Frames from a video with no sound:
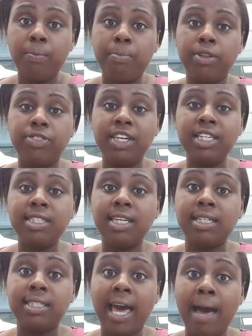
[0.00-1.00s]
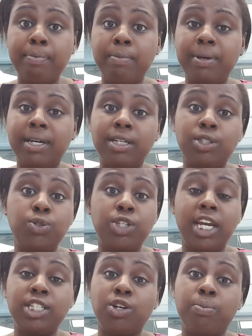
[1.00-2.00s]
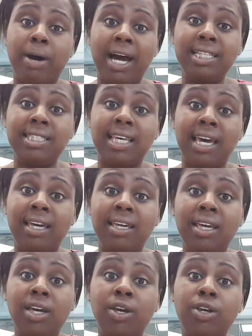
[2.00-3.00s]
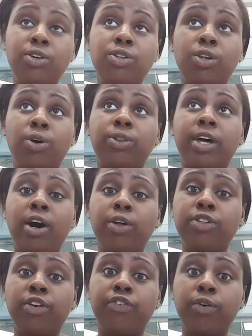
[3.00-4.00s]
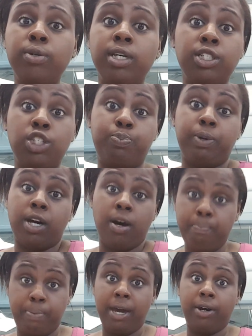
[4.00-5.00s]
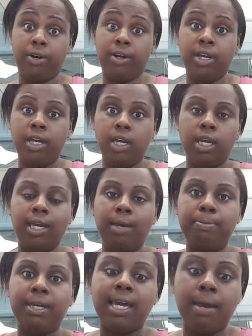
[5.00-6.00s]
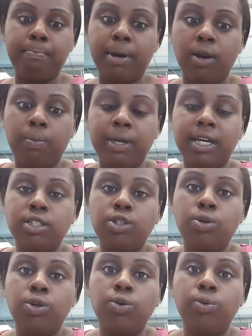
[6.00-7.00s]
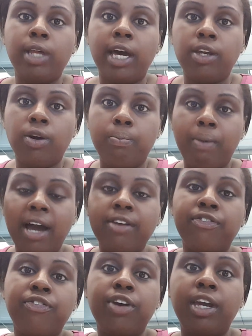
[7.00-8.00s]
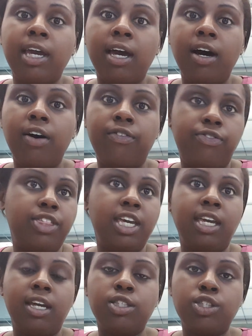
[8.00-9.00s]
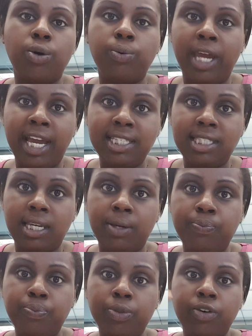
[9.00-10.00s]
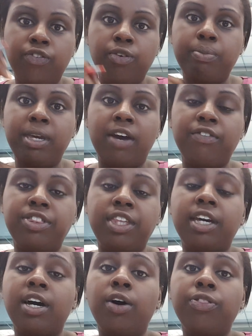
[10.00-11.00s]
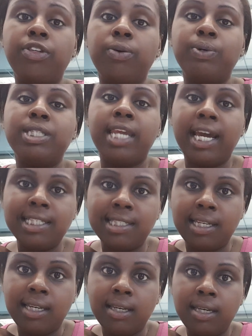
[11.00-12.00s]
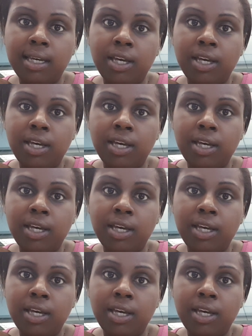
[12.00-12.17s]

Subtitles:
But these things happen because you change your mindset. The healthier food didn't just become better. It became better because you let your mind free of thinking it's so nasty. For me, everything healthy was nasty.